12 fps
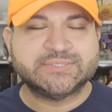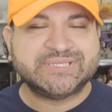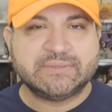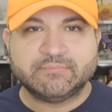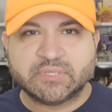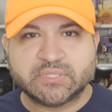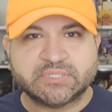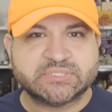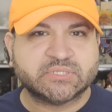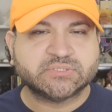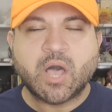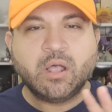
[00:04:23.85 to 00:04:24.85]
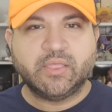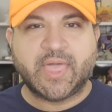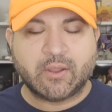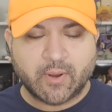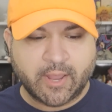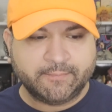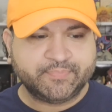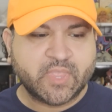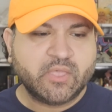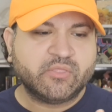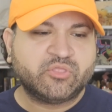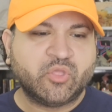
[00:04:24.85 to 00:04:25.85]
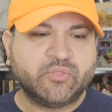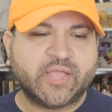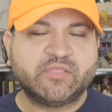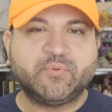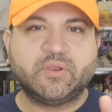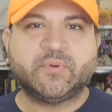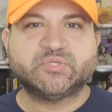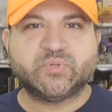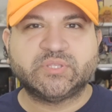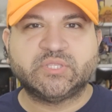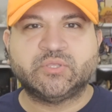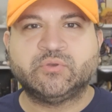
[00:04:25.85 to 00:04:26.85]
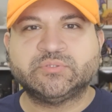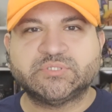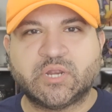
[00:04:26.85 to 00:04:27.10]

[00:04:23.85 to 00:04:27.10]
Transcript: team building skills, all of that, right? So that's pretty much what they do.